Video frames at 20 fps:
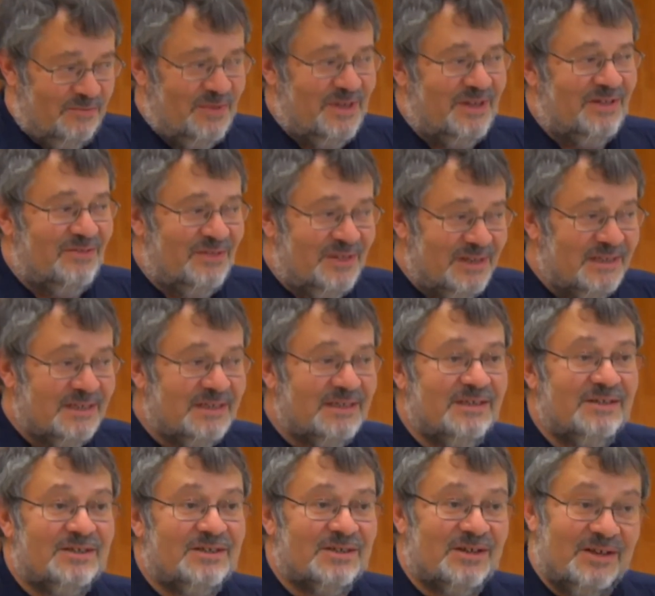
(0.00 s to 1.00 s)
This
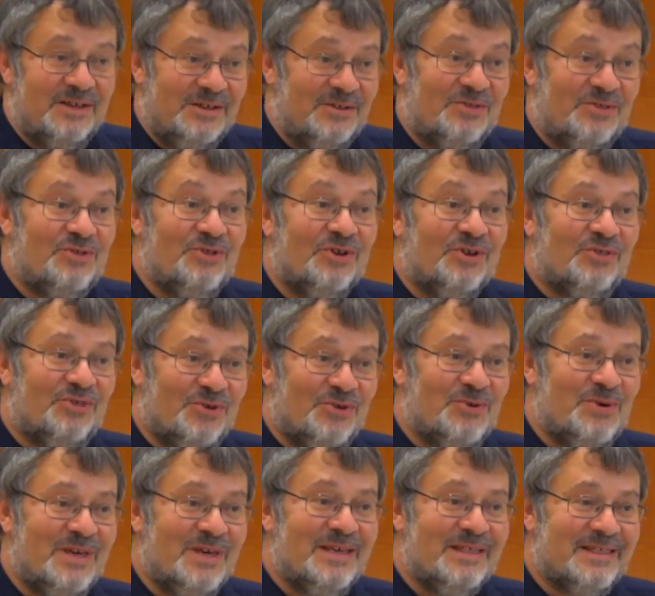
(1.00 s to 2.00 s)
is, it's not
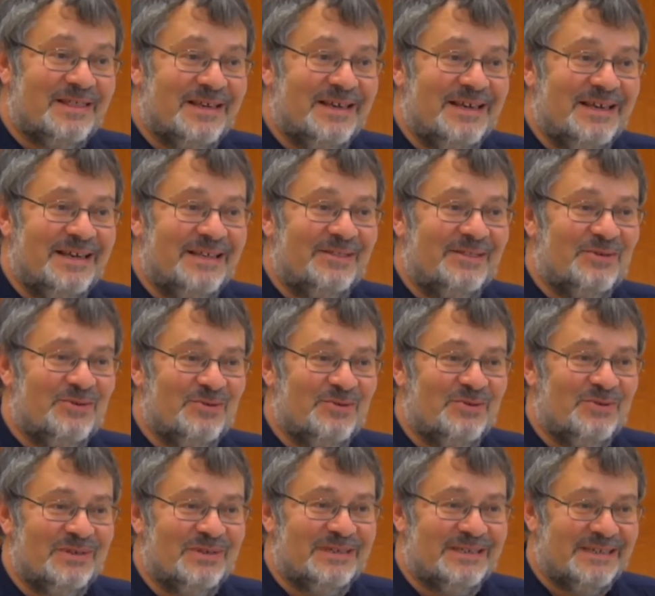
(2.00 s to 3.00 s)
so easy
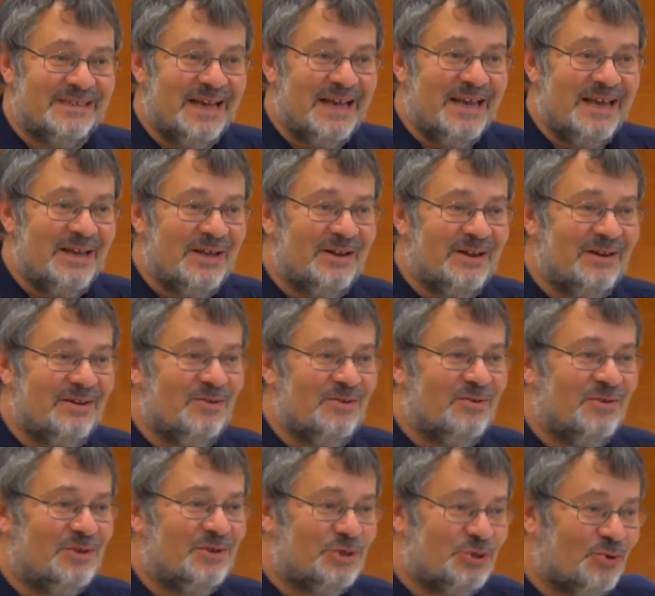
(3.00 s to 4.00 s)
to say in
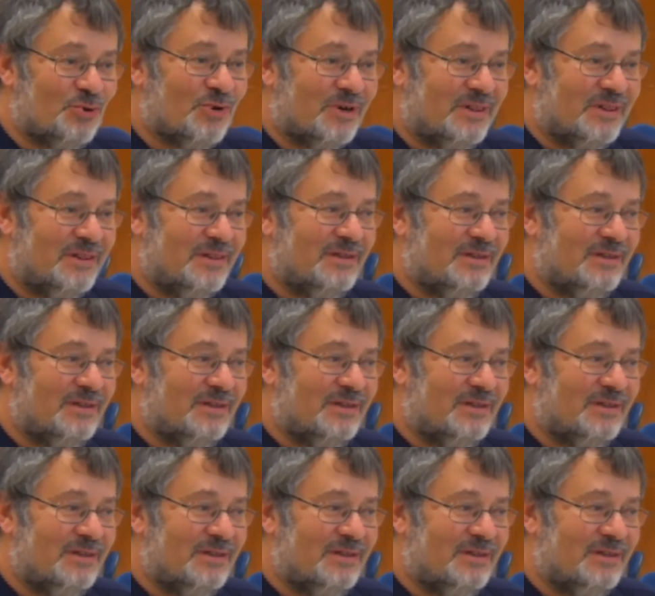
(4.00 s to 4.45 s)
a short